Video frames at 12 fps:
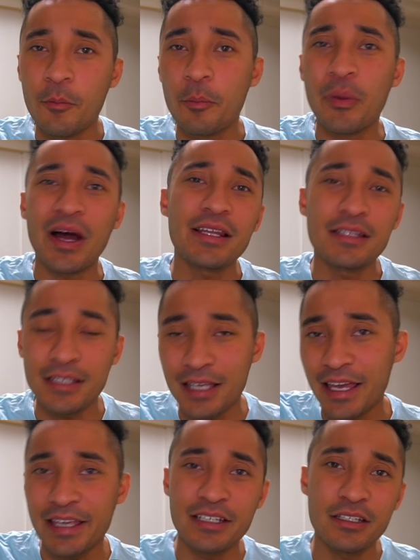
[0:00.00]
by the
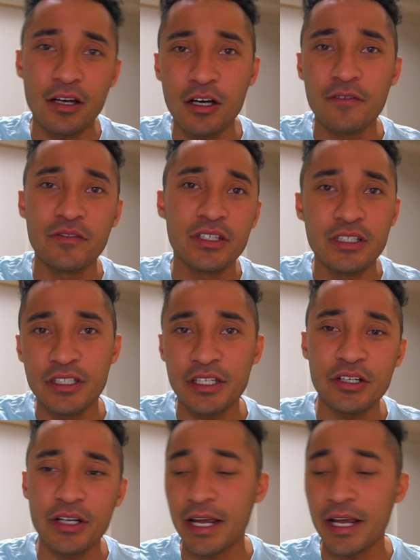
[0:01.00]
end of the year,